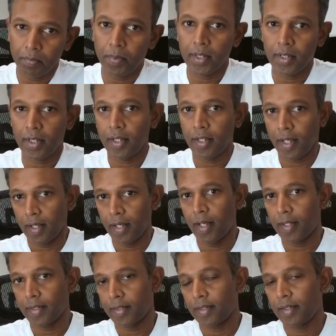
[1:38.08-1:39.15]
present
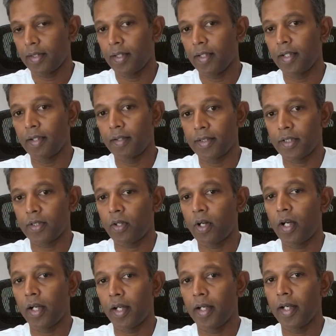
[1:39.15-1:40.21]
as a
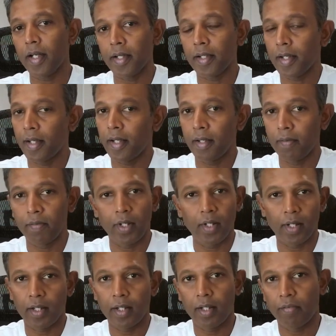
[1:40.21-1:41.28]
strong area in well
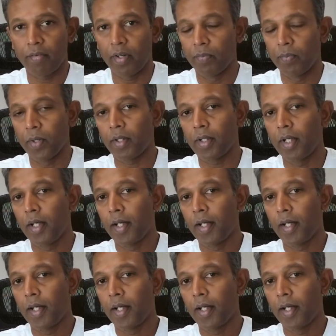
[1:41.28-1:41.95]
architected framework.